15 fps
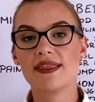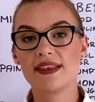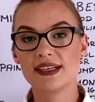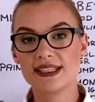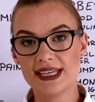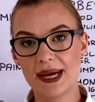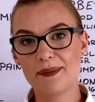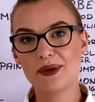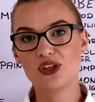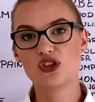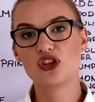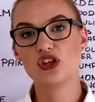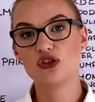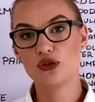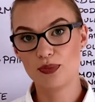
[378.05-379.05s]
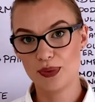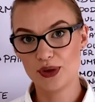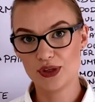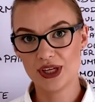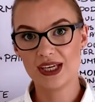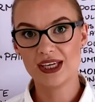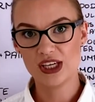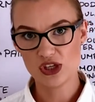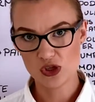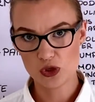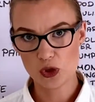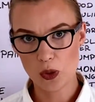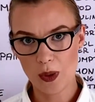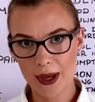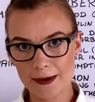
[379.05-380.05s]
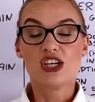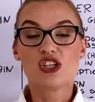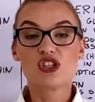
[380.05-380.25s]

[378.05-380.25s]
the damage that your body is doing.